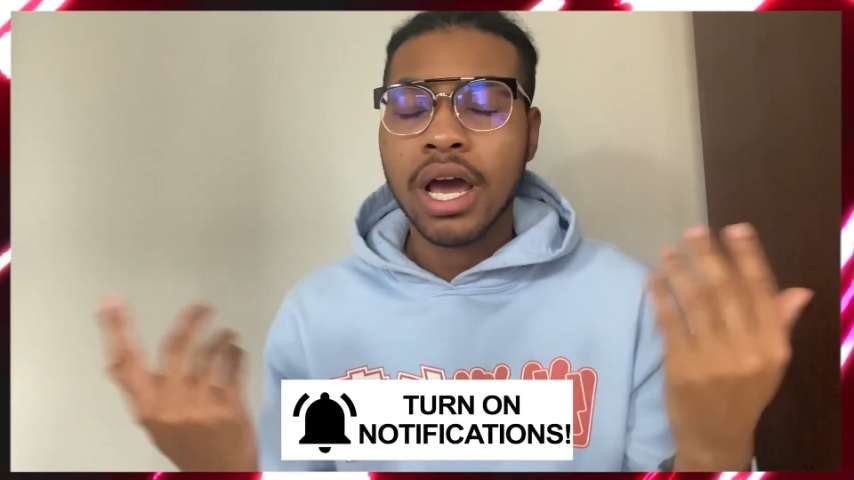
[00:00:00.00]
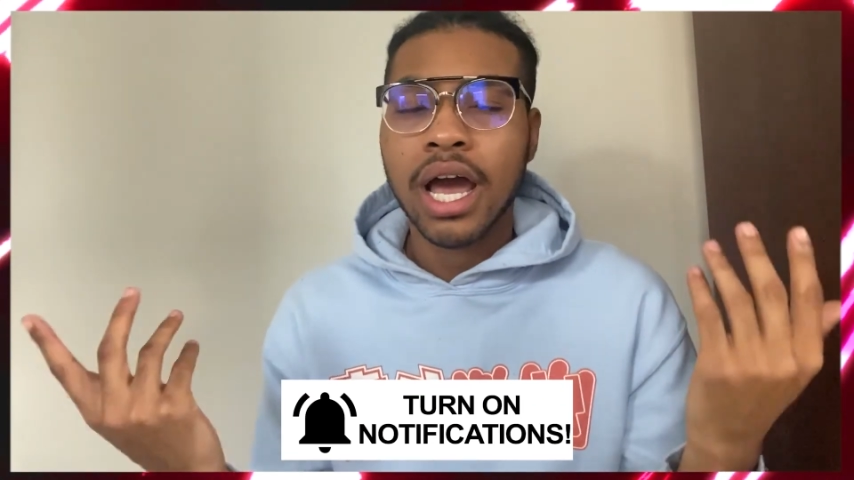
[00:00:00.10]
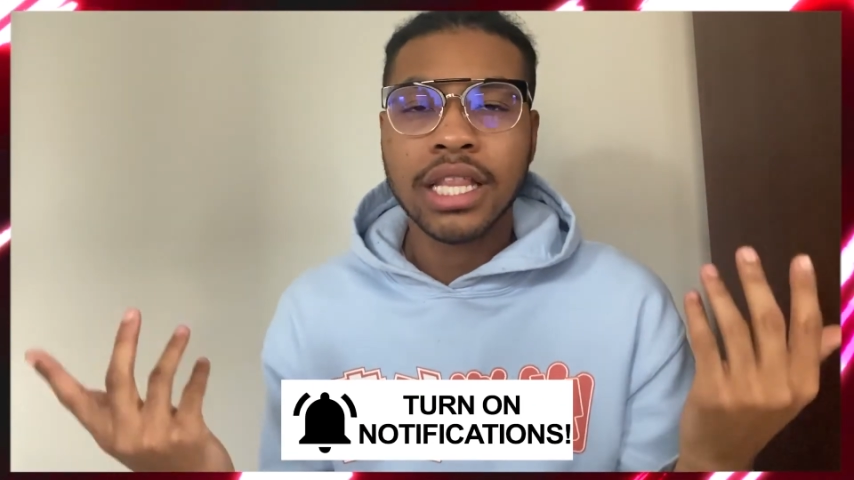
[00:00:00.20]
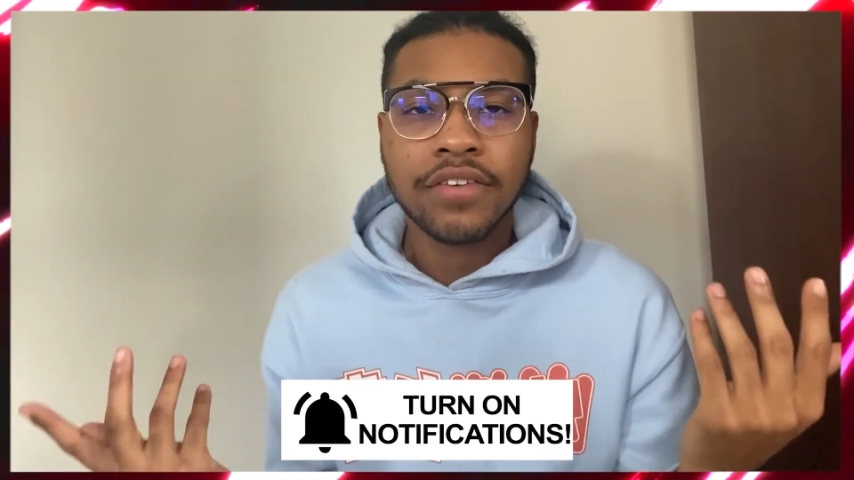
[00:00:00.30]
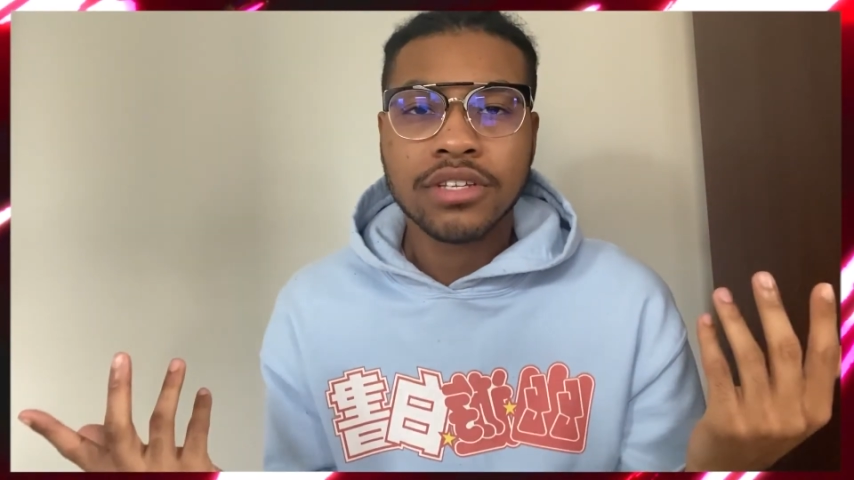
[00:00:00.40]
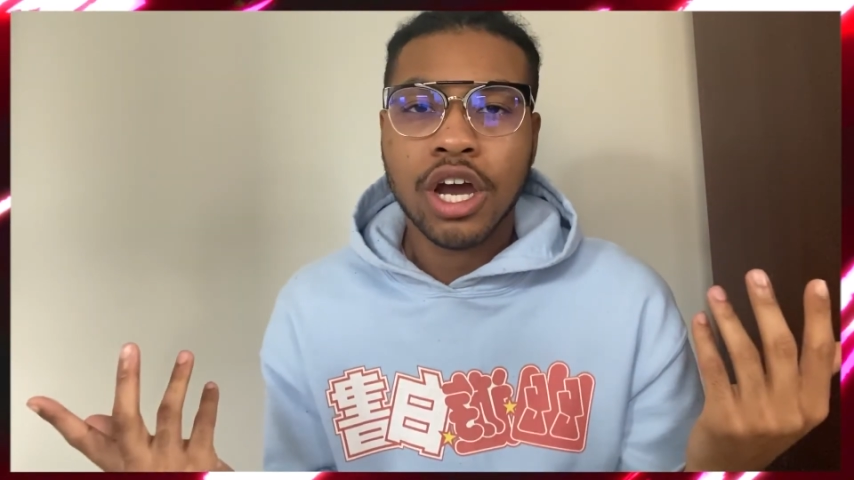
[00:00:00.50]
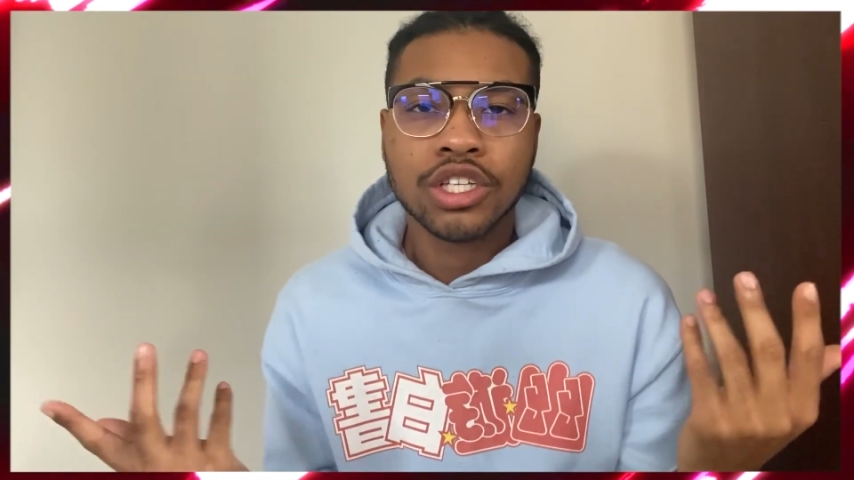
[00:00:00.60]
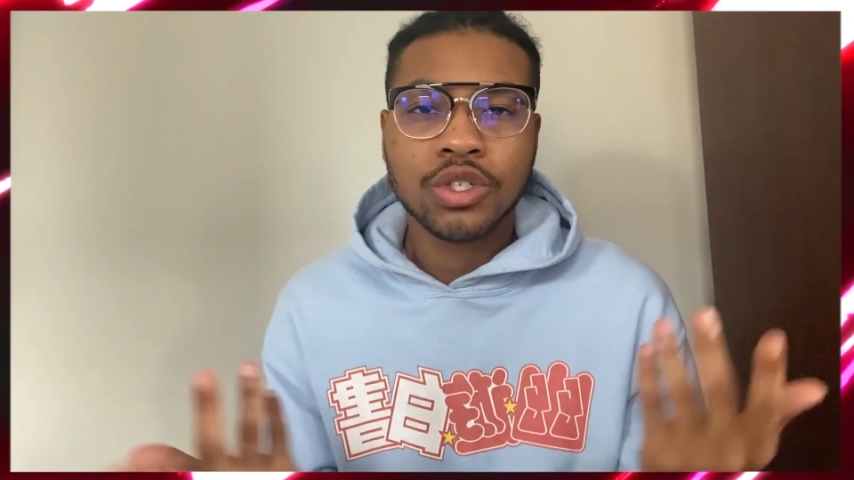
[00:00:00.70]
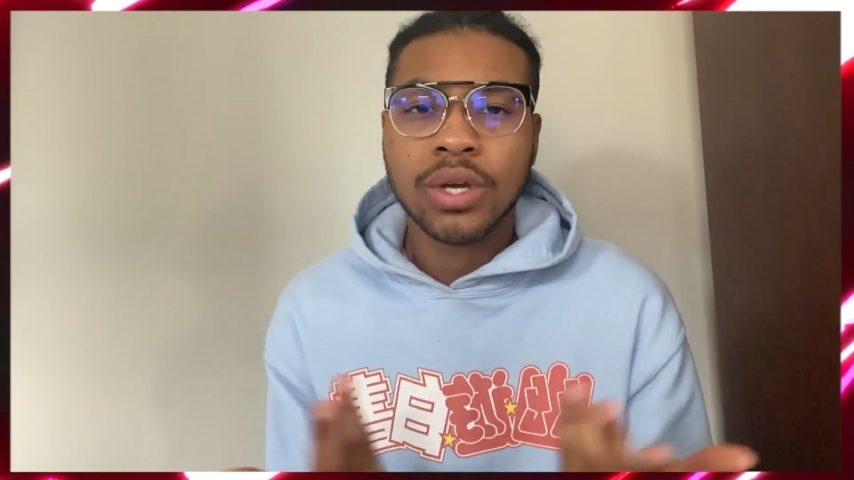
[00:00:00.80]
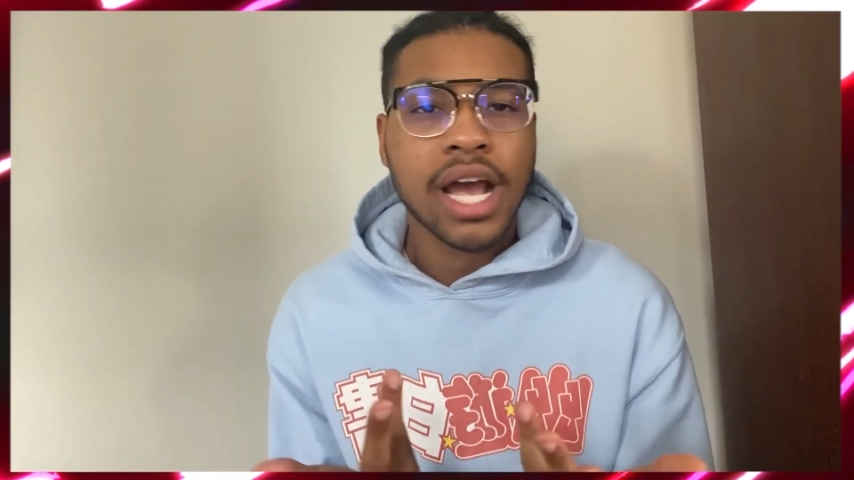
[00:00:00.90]
I love talking
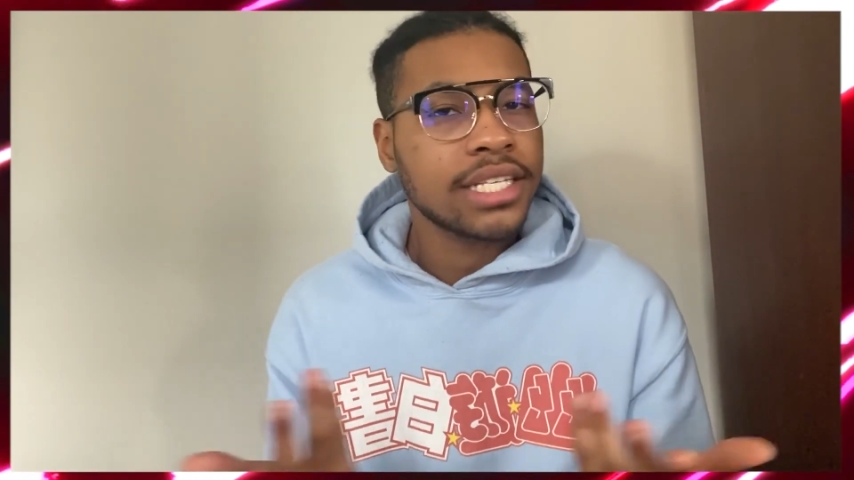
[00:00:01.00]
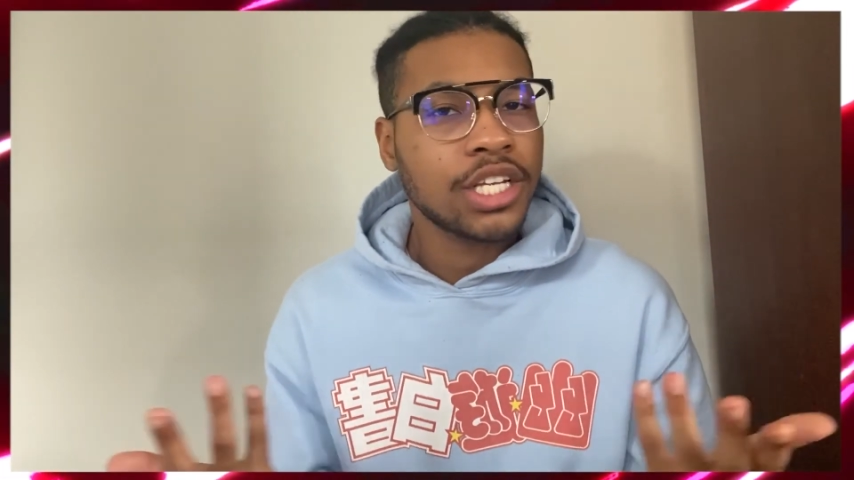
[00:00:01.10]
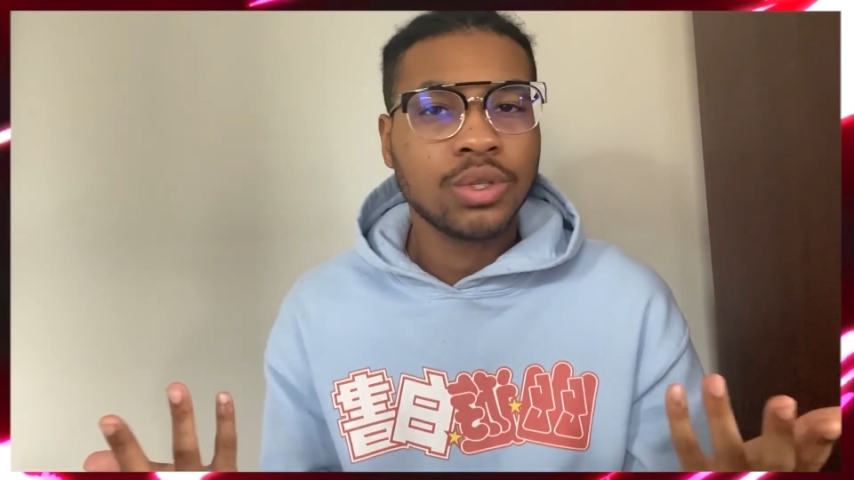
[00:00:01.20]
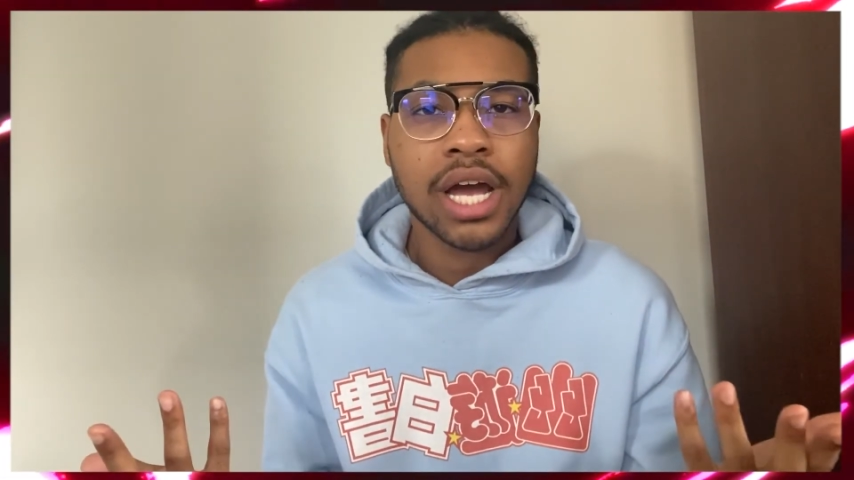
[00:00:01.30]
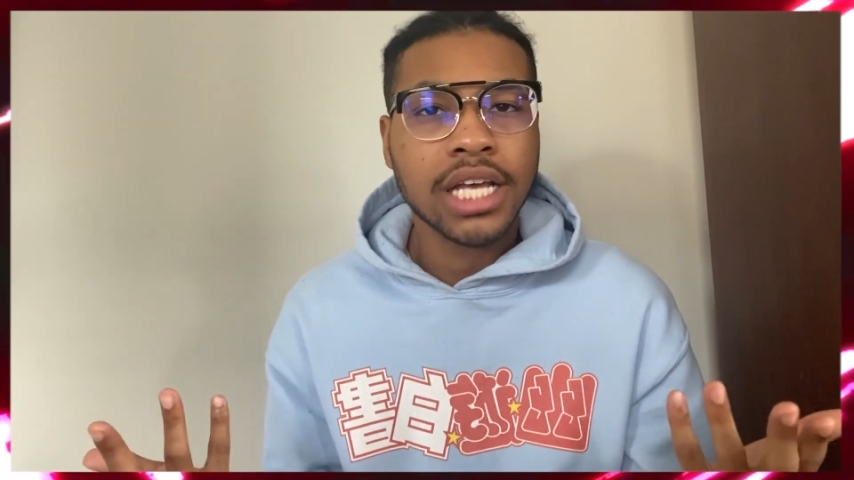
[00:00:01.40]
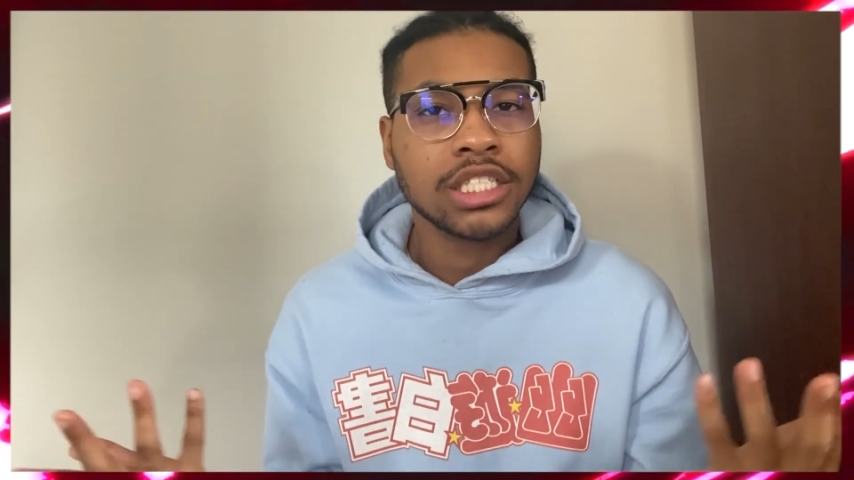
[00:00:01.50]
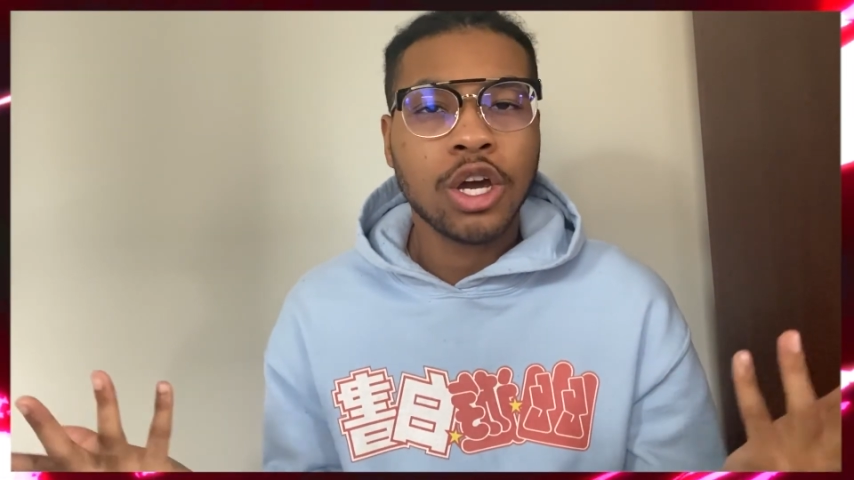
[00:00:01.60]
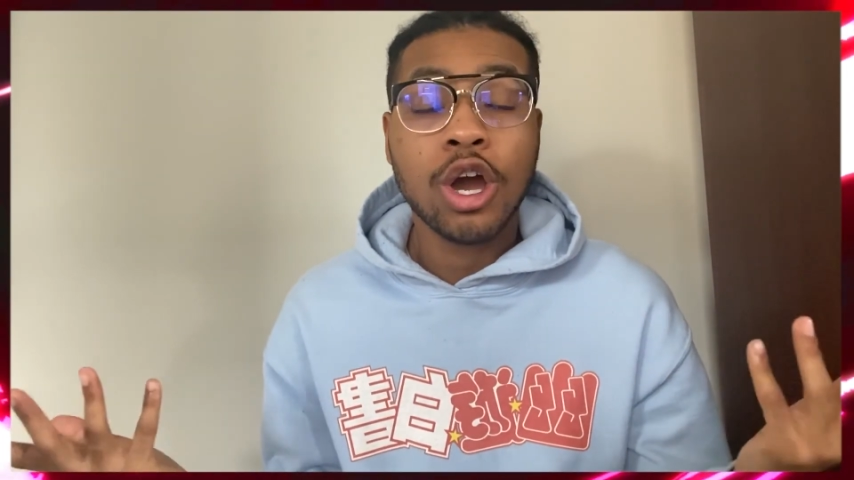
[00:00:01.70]
to you guys, as you guys know,